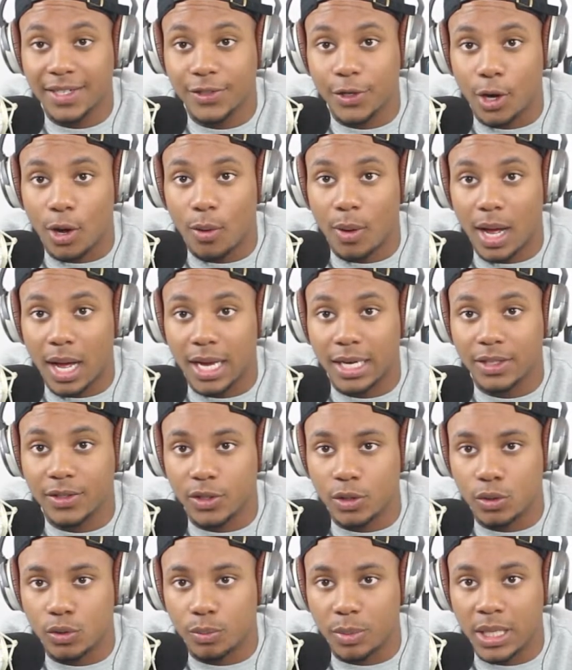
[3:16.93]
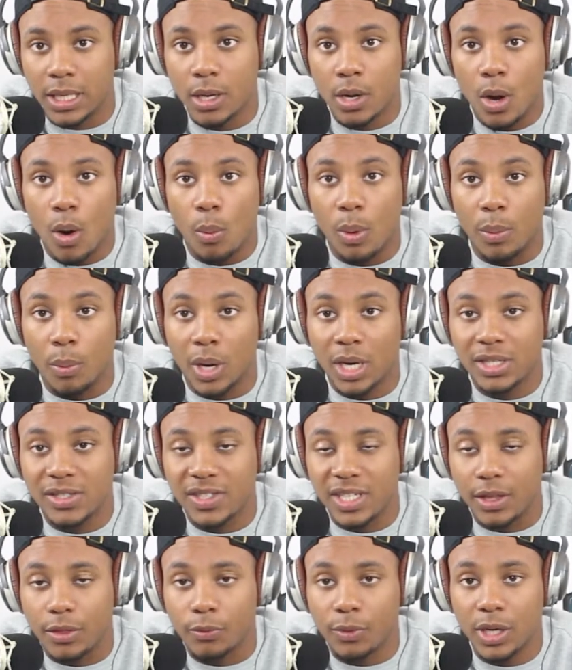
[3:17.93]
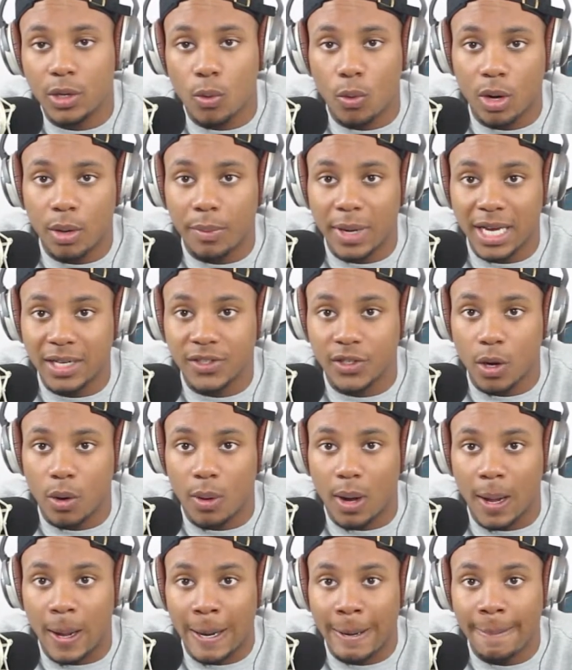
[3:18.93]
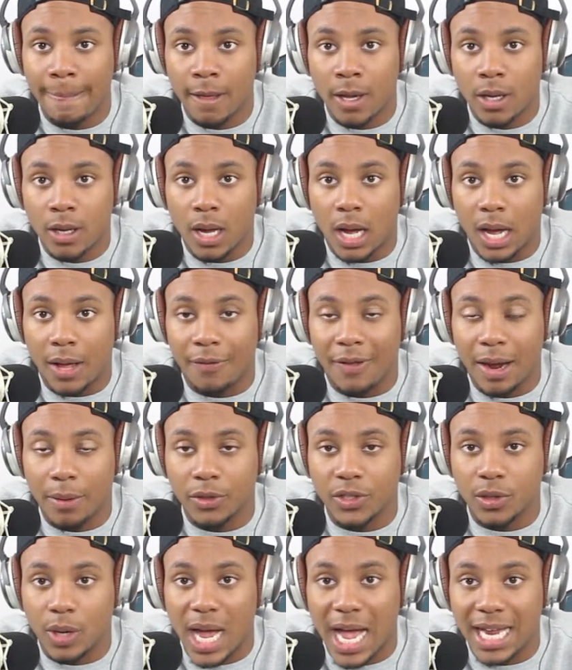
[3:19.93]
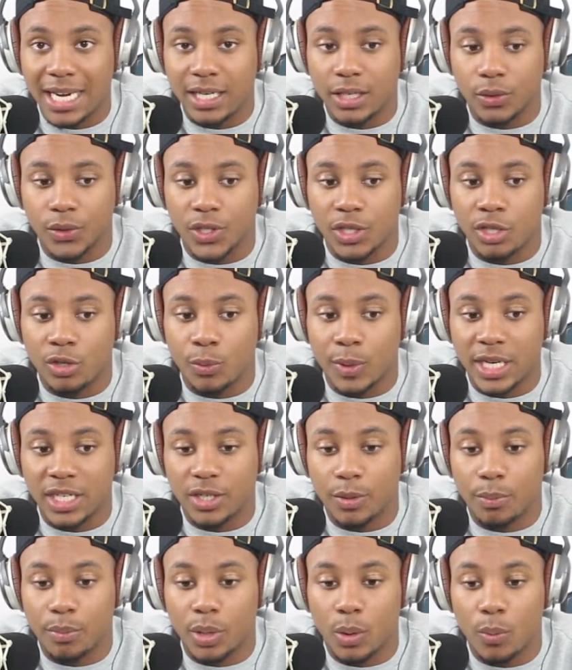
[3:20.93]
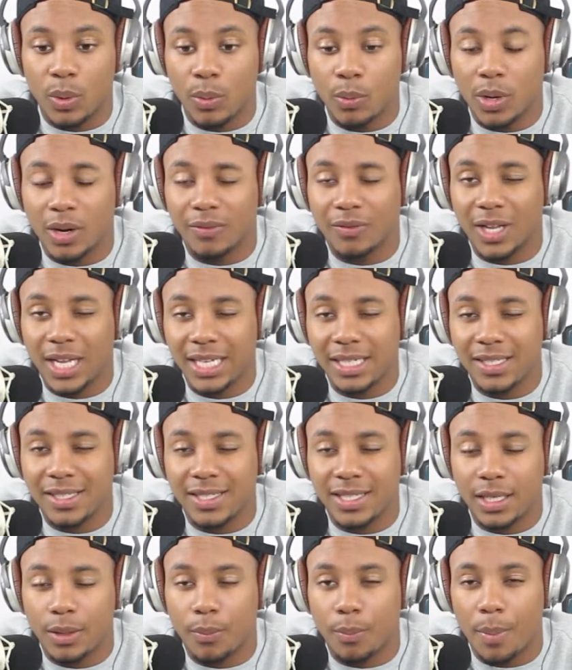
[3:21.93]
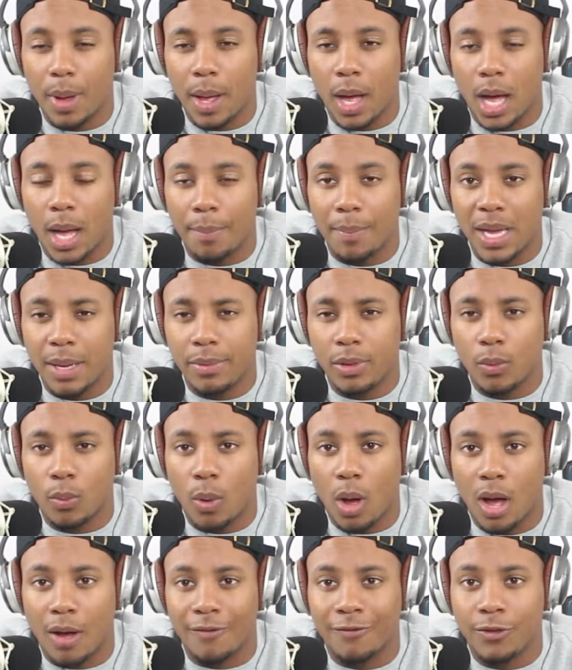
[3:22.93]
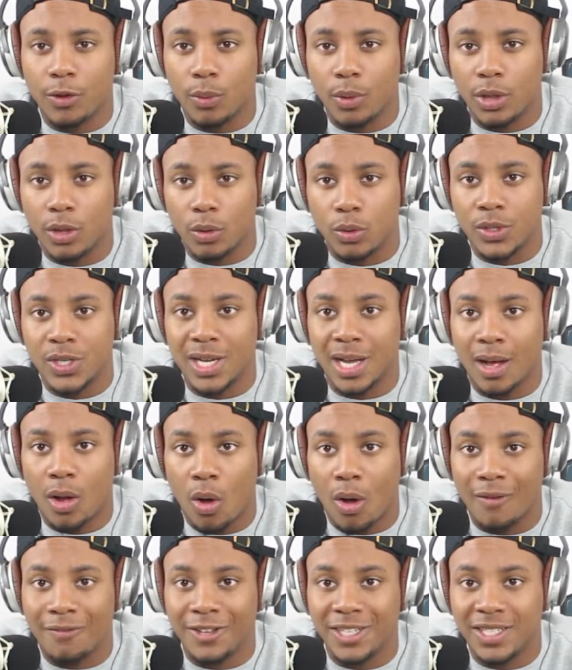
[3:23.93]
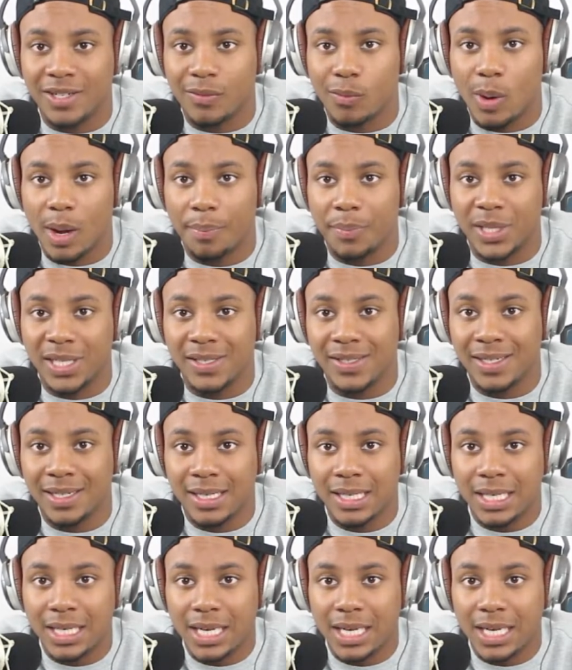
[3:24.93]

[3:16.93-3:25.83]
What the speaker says: go high. We wanted to see 3 quarterbacks go high. That was an ideal situation, but we would have liked to see maybe a few of those offensive weapons